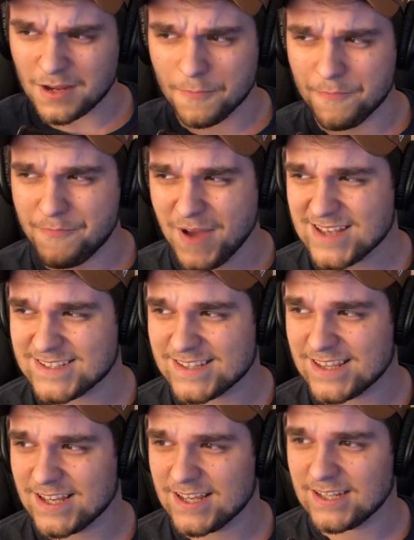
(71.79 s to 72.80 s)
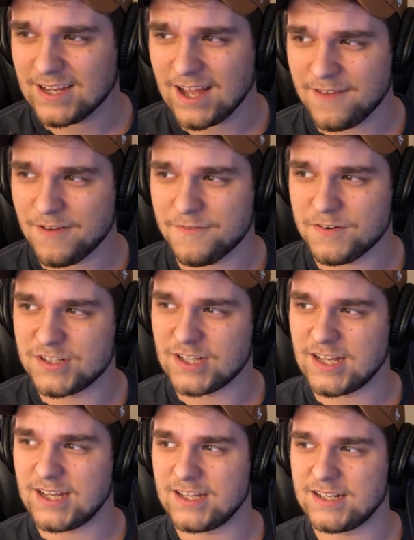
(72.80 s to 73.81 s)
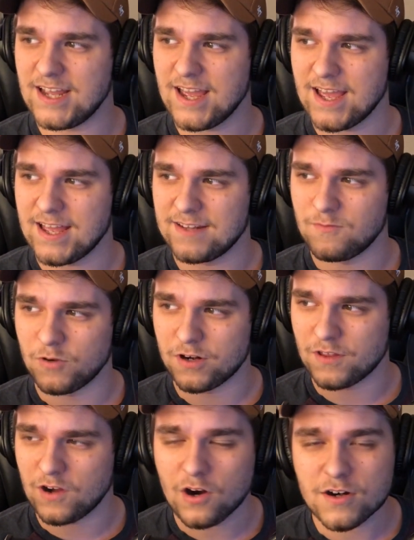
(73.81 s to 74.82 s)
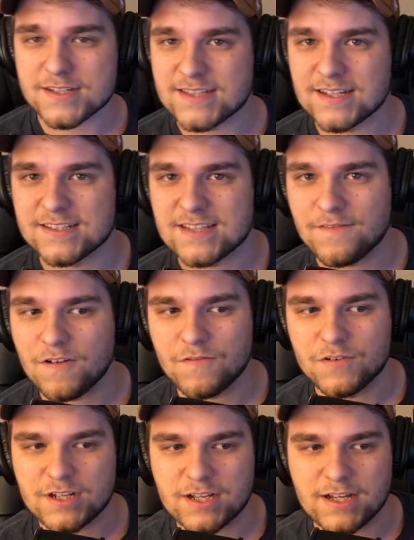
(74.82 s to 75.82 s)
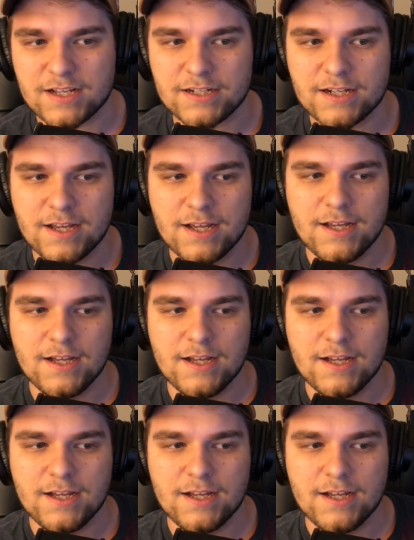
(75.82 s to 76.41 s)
best thing I've ever done and one of the hardest things I've ever done,